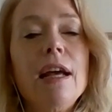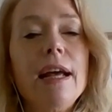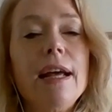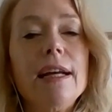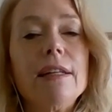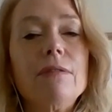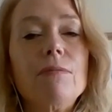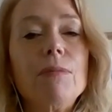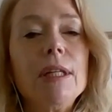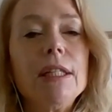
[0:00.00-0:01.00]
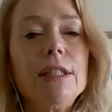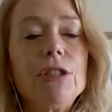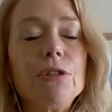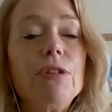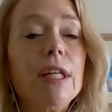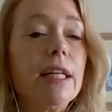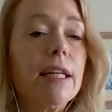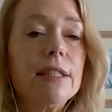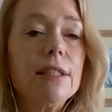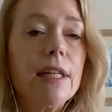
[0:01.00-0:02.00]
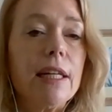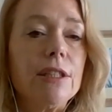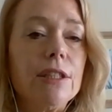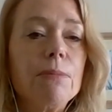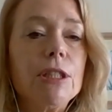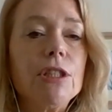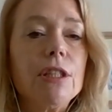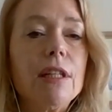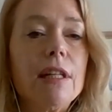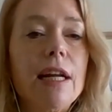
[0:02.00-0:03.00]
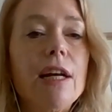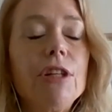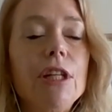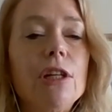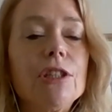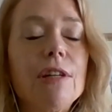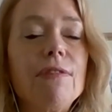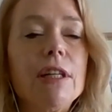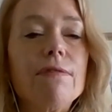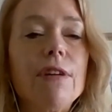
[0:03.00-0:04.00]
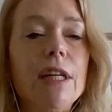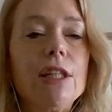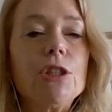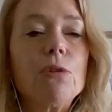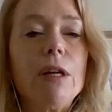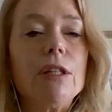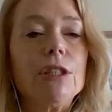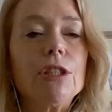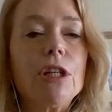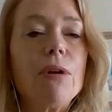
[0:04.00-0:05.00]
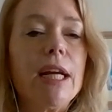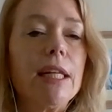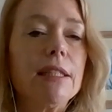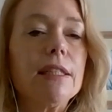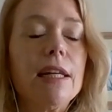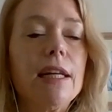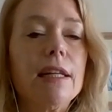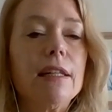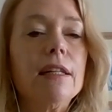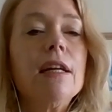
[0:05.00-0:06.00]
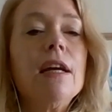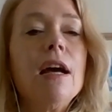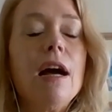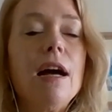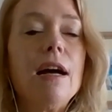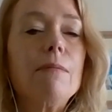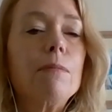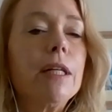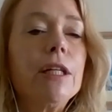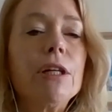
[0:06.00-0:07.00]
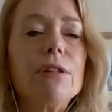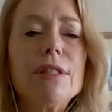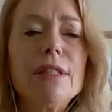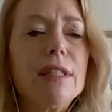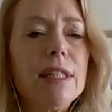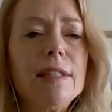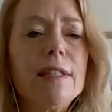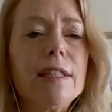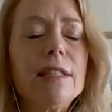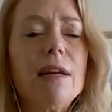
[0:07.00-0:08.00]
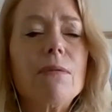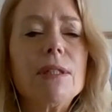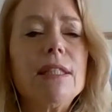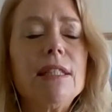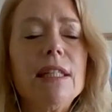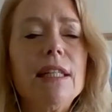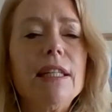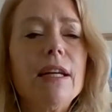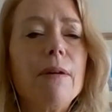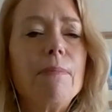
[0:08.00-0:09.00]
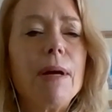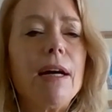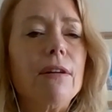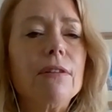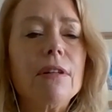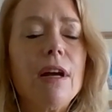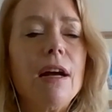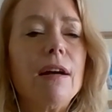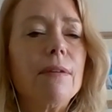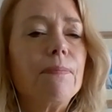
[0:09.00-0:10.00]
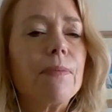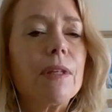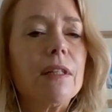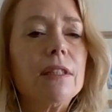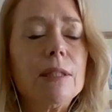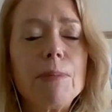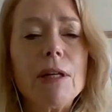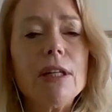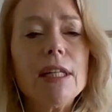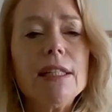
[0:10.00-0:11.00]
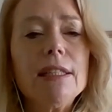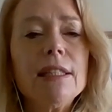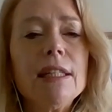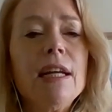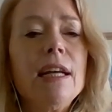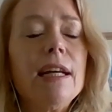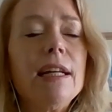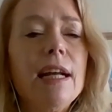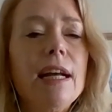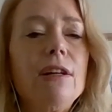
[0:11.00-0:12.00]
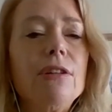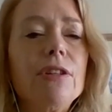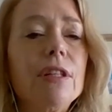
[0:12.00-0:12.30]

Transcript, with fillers: And really do think, as, as you mentioned, that healthy longevity and financial wellness go hand in hand. Um, you know, the statistics that we see about um, disparities in health,